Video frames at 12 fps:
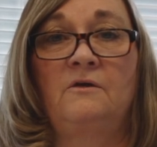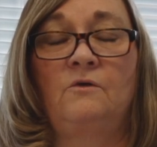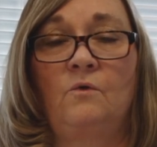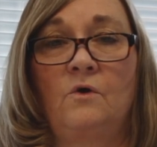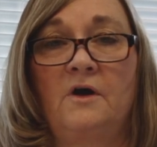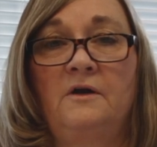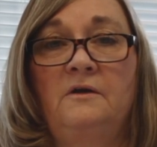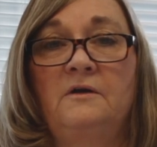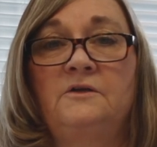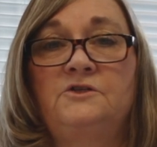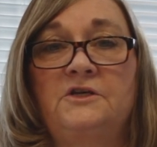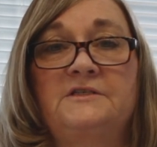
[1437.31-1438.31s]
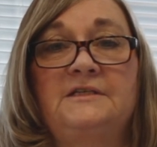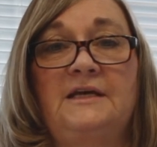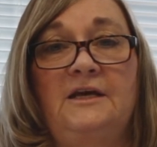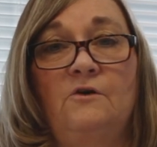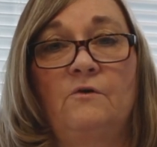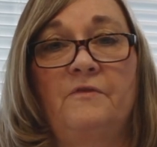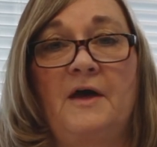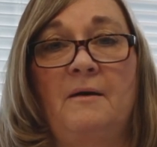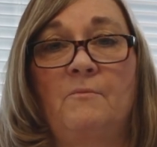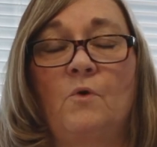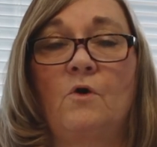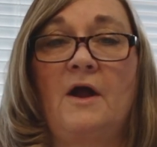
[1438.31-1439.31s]
Lord, just heal
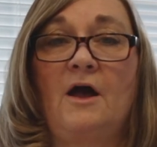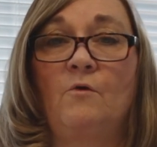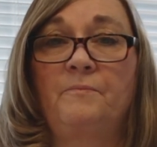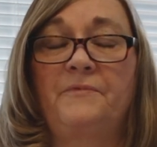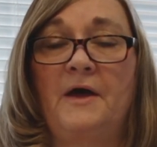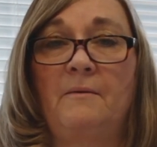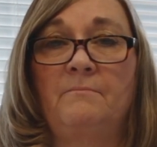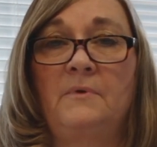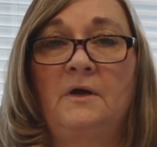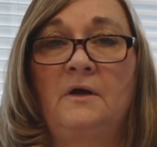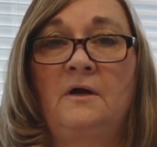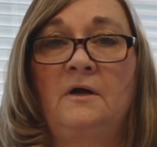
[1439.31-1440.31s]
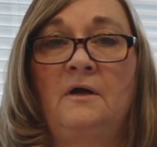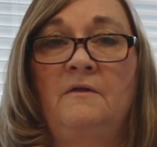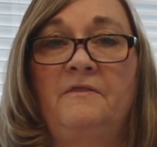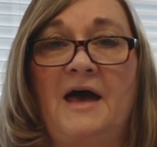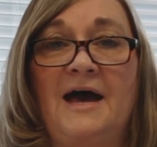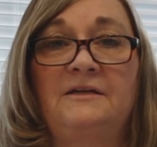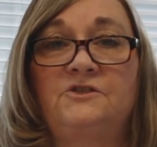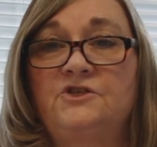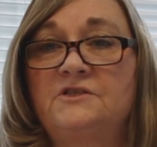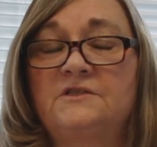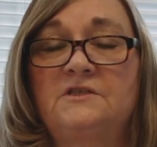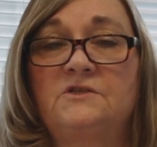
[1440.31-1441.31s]
them or help them. That just